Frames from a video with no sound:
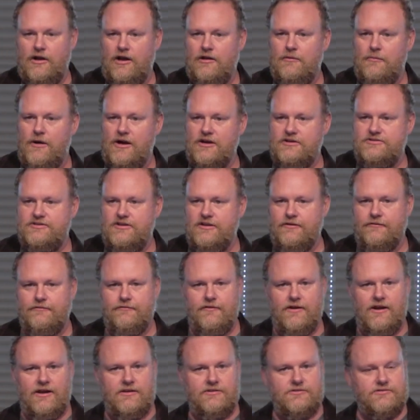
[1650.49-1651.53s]
amongst their
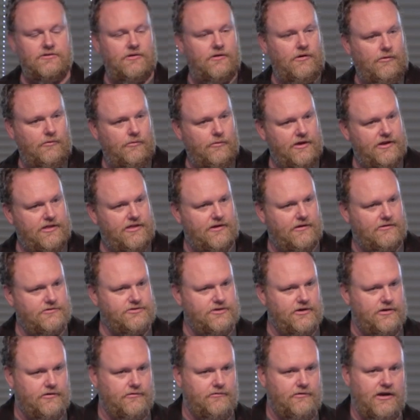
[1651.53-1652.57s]
friends or with their
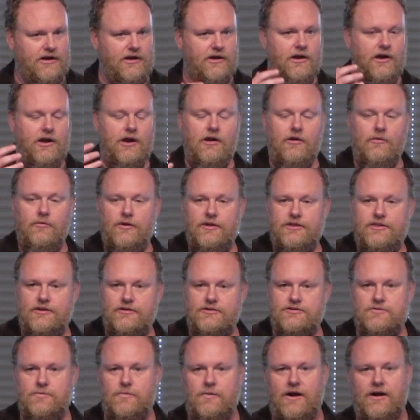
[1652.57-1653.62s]
children, with
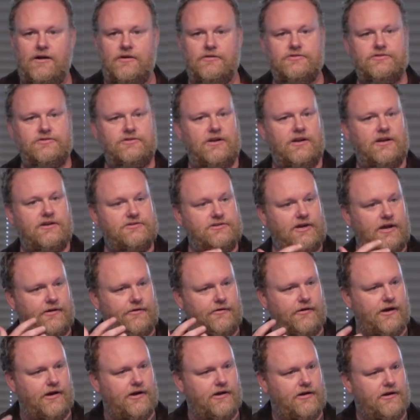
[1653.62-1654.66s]
their spouse,
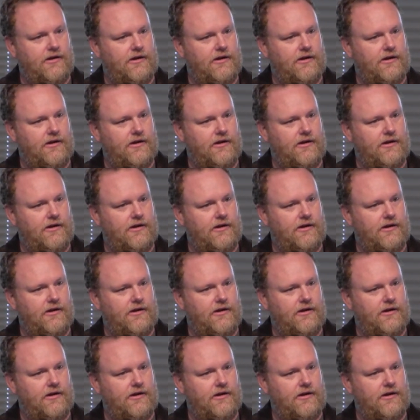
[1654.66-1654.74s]
etc.